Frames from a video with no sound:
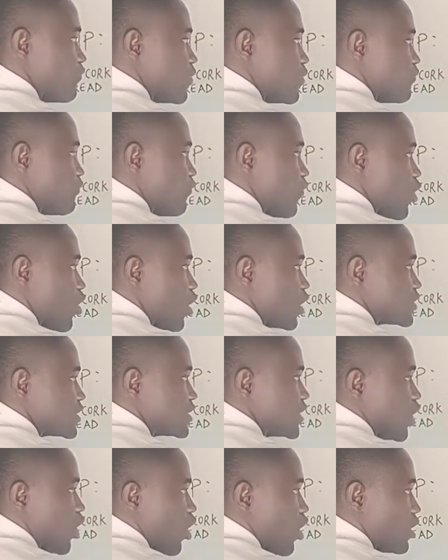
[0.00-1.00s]

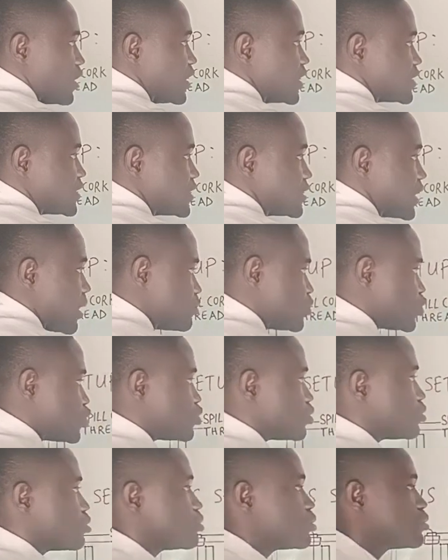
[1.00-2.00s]
focusing on this step 2.
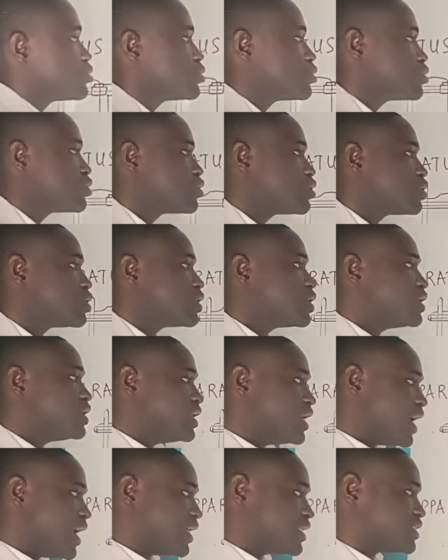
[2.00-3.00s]

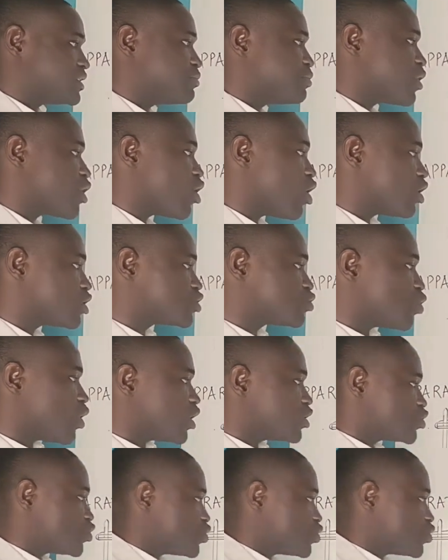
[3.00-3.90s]
Yes, because once